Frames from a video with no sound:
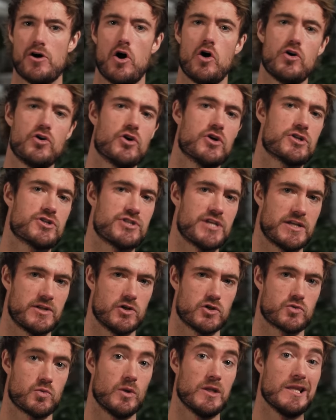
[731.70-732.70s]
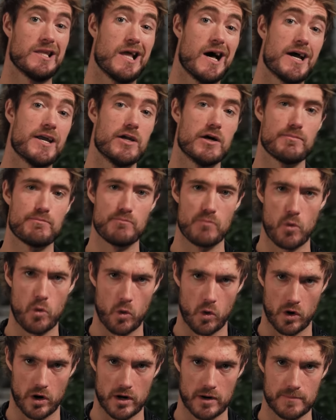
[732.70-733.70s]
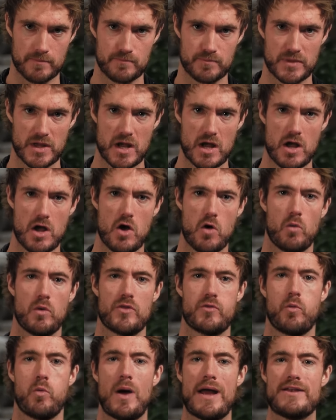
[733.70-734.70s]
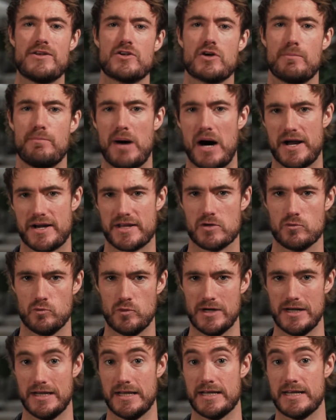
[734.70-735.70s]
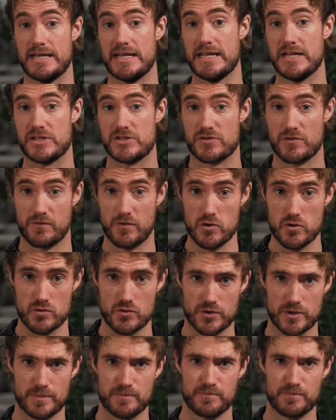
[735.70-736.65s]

hunger signals will line up more with when your body really needs food.